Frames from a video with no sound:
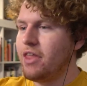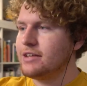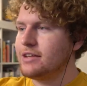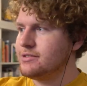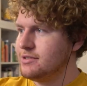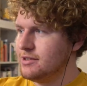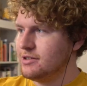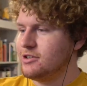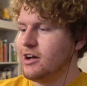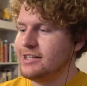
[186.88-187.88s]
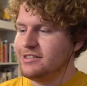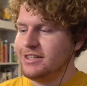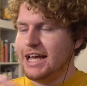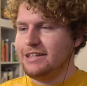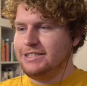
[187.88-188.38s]
that's the Titan
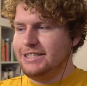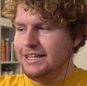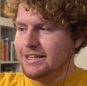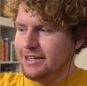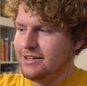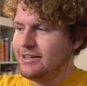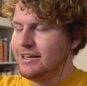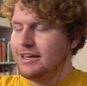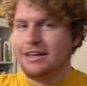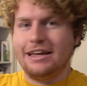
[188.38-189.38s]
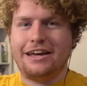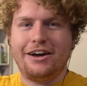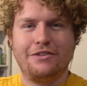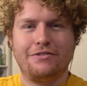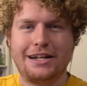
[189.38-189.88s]
that Zeke... It
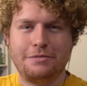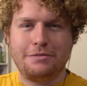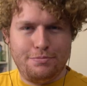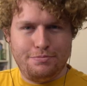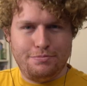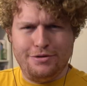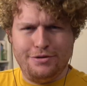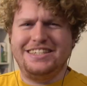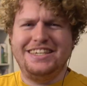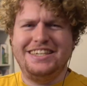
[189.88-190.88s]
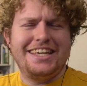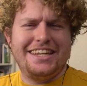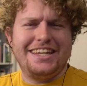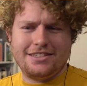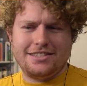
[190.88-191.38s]
kind of like put Zeke in
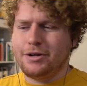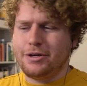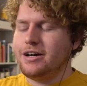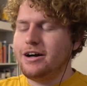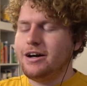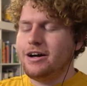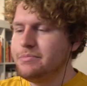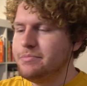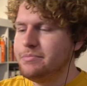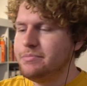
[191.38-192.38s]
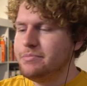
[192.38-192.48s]
his stomach to hide him.